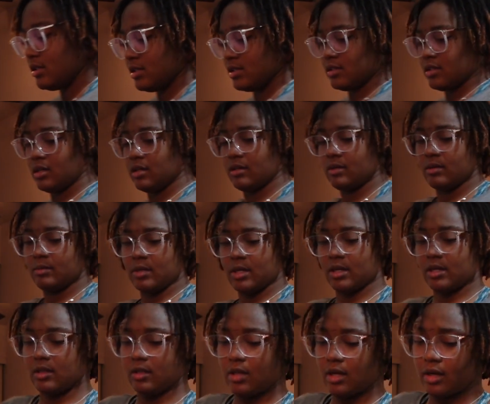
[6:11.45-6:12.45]
So I'm not
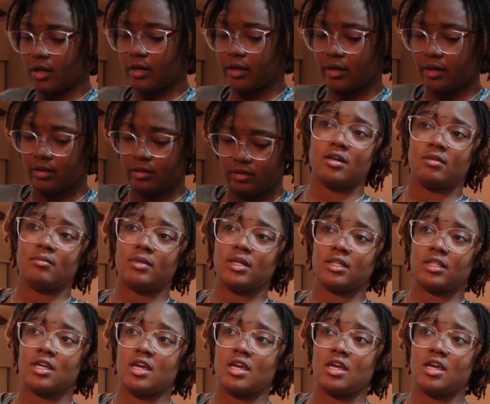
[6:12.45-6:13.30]
gonna lie, I'm about